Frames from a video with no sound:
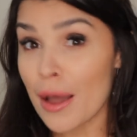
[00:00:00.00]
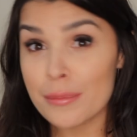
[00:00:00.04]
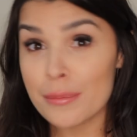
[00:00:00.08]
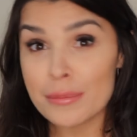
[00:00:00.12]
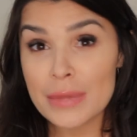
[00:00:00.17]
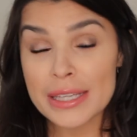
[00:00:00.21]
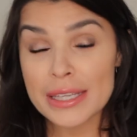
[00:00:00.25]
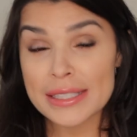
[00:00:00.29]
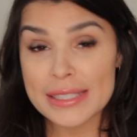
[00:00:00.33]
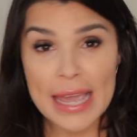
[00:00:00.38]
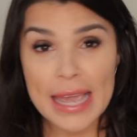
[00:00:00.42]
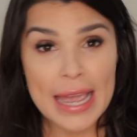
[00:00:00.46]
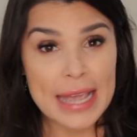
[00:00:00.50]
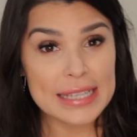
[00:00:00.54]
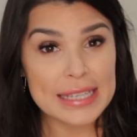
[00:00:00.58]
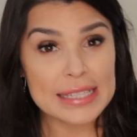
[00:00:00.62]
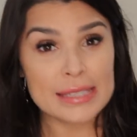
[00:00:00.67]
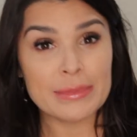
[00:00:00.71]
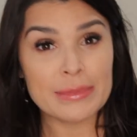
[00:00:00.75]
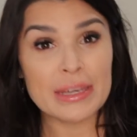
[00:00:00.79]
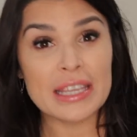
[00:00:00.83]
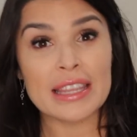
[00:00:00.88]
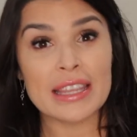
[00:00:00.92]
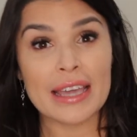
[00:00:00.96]
it
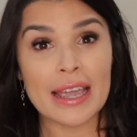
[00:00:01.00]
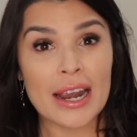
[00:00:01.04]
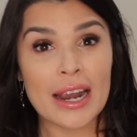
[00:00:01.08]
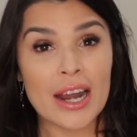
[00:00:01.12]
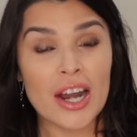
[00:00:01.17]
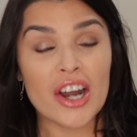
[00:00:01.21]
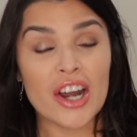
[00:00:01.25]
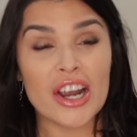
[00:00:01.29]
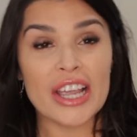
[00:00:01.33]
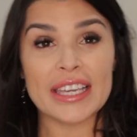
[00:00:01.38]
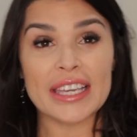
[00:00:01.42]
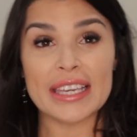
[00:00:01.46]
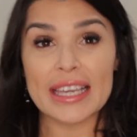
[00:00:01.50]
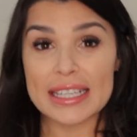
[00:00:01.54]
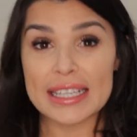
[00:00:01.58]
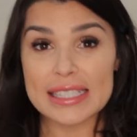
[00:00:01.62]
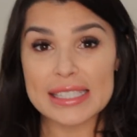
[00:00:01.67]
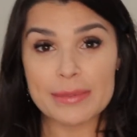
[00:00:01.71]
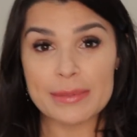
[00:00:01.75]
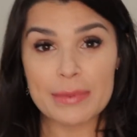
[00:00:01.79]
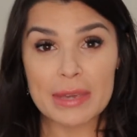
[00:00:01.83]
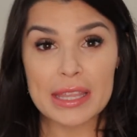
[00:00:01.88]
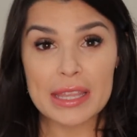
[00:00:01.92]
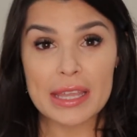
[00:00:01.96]
takes me there, it
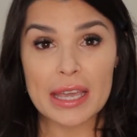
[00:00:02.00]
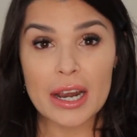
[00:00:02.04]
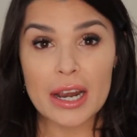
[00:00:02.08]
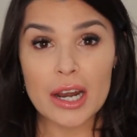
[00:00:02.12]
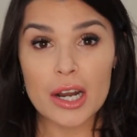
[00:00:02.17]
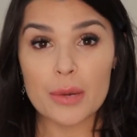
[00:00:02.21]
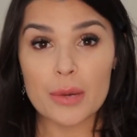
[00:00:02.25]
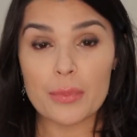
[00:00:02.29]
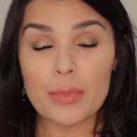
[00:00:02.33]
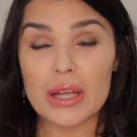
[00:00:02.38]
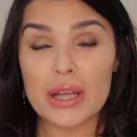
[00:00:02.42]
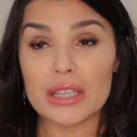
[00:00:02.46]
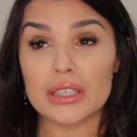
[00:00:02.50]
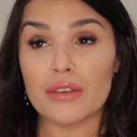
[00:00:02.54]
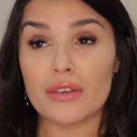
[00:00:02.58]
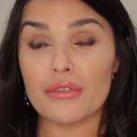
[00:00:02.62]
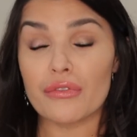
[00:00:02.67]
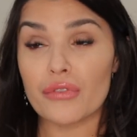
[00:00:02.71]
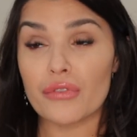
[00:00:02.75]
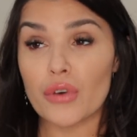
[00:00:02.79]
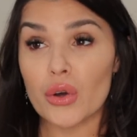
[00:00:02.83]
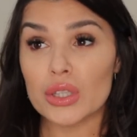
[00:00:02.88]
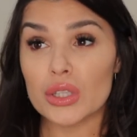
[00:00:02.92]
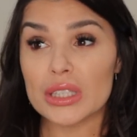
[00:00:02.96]
gets me there, but La
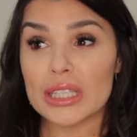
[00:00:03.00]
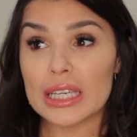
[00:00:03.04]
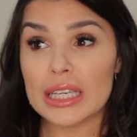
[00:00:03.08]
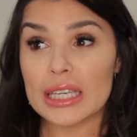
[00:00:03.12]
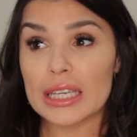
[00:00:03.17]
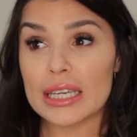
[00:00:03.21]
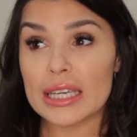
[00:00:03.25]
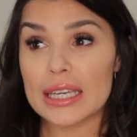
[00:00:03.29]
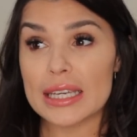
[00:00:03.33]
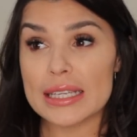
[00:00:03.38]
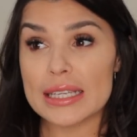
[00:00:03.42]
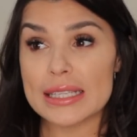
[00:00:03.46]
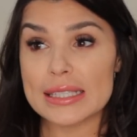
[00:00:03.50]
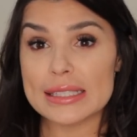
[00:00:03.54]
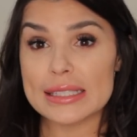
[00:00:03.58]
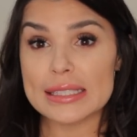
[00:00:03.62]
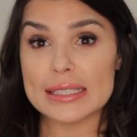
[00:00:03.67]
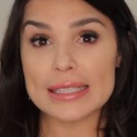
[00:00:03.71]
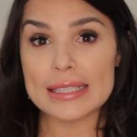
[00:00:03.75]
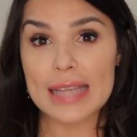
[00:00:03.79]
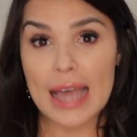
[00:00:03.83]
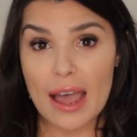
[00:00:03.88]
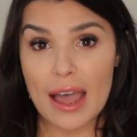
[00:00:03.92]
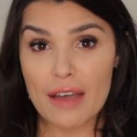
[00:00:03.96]
Folie is
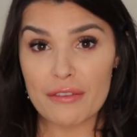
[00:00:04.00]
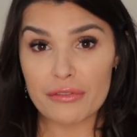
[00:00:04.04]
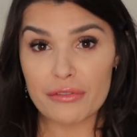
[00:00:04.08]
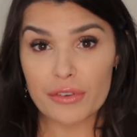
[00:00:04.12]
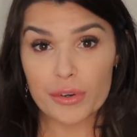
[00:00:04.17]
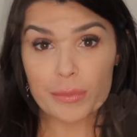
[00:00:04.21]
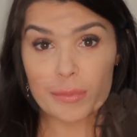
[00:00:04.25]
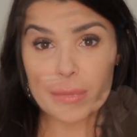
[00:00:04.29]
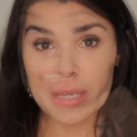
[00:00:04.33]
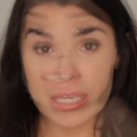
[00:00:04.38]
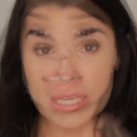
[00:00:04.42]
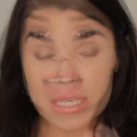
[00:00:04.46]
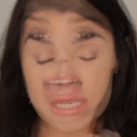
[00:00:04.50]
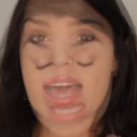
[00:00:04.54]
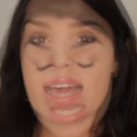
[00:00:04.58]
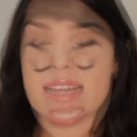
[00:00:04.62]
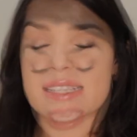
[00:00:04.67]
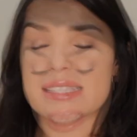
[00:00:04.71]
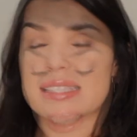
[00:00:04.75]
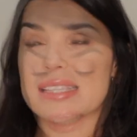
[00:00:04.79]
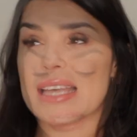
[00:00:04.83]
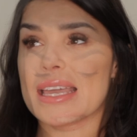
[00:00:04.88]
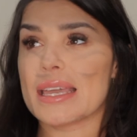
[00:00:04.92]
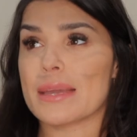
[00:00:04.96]
not for me. It
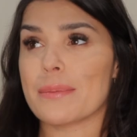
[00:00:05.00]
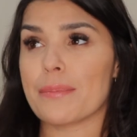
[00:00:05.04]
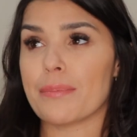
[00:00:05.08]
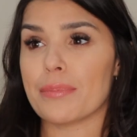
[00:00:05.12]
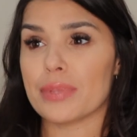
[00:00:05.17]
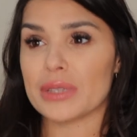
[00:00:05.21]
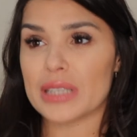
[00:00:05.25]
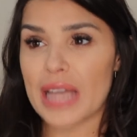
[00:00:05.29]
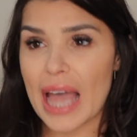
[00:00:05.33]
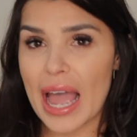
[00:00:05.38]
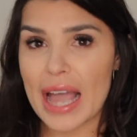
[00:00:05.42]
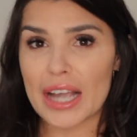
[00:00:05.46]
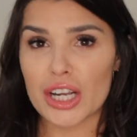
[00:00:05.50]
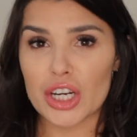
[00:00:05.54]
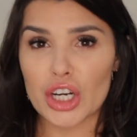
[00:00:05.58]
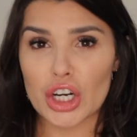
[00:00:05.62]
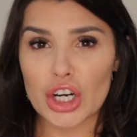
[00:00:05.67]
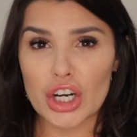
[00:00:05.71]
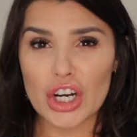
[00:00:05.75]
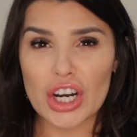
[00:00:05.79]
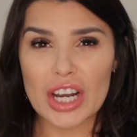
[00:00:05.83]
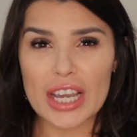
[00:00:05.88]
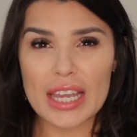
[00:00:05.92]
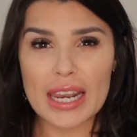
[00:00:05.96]
has like black
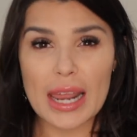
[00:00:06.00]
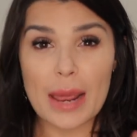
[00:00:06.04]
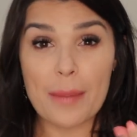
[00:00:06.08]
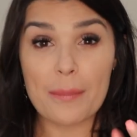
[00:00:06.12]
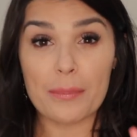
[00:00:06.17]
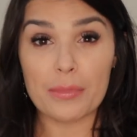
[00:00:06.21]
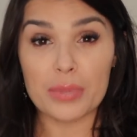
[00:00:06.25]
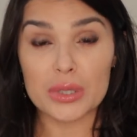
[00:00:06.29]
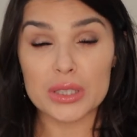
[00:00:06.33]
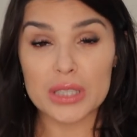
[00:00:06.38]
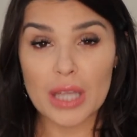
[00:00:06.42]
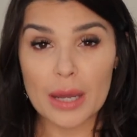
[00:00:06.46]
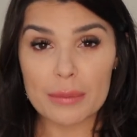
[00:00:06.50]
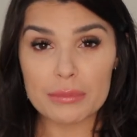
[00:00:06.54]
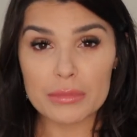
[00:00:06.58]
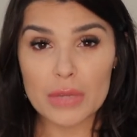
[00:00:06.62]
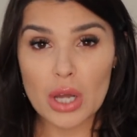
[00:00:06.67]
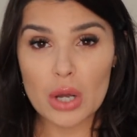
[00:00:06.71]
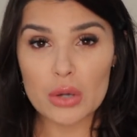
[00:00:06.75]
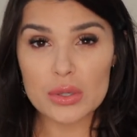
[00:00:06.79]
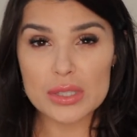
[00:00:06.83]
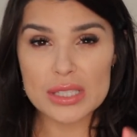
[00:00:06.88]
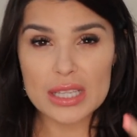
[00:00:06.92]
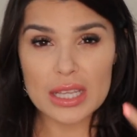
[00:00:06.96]
currant and plum
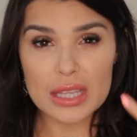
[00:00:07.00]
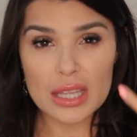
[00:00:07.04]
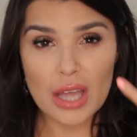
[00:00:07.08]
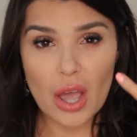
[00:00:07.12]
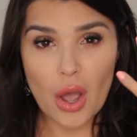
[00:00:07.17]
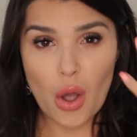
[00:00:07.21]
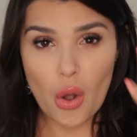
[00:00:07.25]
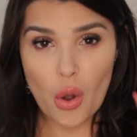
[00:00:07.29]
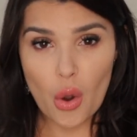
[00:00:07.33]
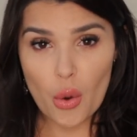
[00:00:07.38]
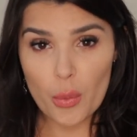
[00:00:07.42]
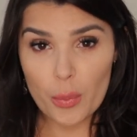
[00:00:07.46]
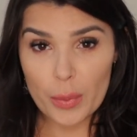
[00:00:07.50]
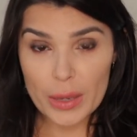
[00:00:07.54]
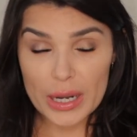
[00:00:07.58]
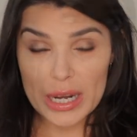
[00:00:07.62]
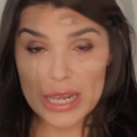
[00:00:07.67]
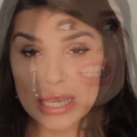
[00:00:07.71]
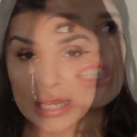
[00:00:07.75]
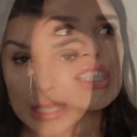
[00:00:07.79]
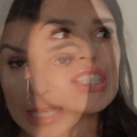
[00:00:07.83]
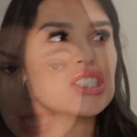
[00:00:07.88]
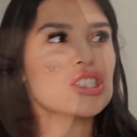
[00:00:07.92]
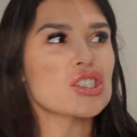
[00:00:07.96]
notes in the
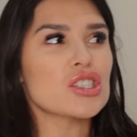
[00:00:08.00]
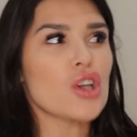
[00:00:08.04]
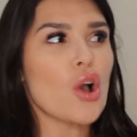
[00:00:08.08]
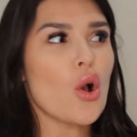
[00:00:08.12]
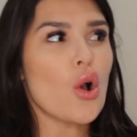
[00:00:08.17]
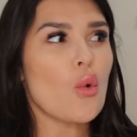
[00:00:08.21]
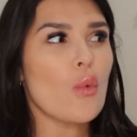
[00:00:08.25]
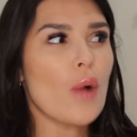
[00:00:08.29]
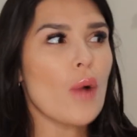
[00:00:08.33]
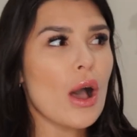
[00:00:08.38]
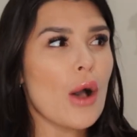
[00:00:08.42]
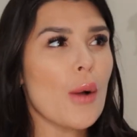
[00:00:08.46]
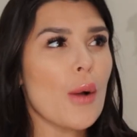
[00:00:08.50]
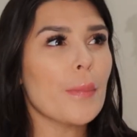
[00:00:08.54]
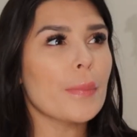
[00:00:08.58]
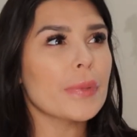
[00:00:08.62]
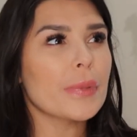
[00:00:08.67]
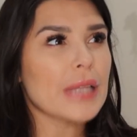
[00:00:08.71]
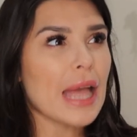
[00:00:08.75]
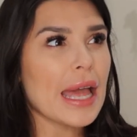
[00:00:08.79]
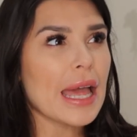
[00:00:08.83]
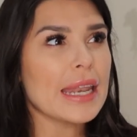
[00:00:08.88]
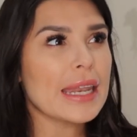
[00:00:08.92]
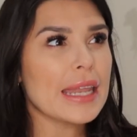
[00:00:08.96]
opening, so well
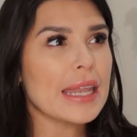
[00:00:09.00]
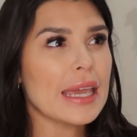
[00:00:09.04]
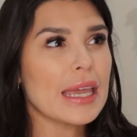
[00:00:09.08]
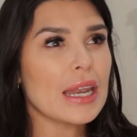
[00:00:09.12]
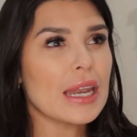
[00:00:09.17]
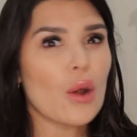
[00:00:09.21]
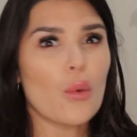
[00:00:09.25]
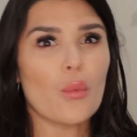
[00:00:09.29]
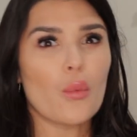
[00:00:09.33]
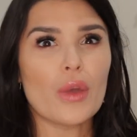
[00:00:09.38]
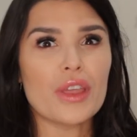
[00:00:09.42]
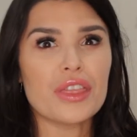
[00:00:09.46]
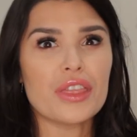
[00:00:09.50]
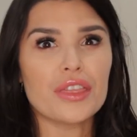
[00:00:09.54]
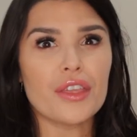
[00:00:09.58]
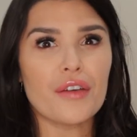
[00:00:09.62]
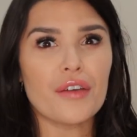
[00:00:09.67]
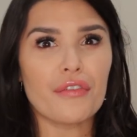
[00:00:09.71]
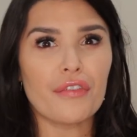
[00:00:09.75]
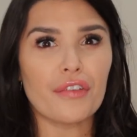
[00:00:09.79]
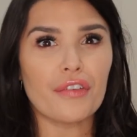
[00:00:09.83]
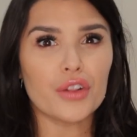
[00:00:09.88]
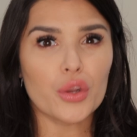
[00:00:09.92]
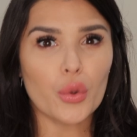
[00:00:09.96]
blended with the
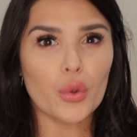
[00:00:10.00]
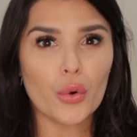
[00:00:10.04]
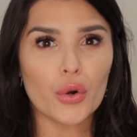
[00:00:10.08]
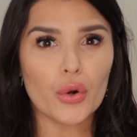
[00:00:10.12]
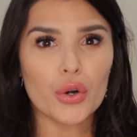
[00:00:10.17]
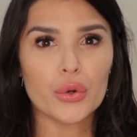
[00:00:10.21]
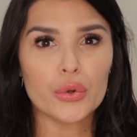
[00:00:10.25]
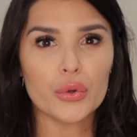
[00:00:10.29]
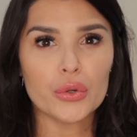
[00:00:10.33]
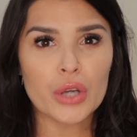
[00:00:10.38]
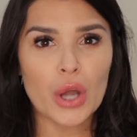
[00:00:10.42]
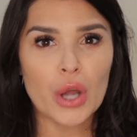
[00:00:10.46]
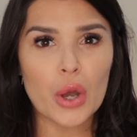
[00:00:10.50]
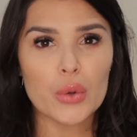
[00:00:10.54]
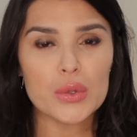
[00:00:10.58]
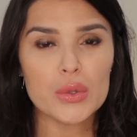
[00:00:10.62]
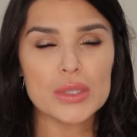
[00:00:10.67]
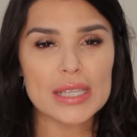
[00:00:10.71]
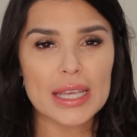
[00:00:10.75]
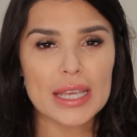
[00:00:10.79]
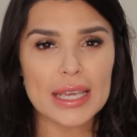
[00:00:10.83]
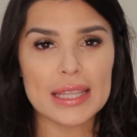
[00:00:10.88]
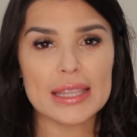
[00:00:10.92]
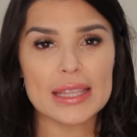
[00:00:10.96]
floral
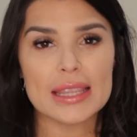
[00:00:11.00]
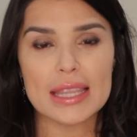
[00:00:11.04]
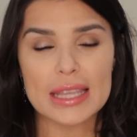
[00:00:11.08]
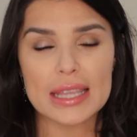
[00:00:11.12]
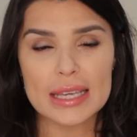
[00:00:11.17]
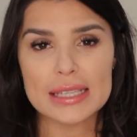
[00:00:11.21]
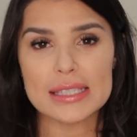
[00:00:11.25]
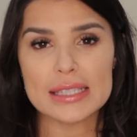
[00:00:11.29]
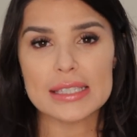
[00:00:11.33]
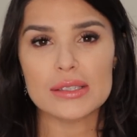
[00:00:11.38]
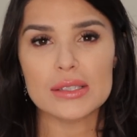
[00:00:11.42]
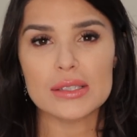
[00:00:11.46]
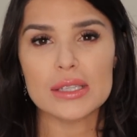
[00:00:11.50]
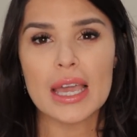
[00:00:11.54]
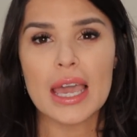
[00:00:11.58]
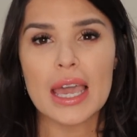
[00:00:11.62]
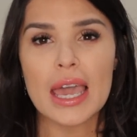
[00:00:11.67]
notes in this.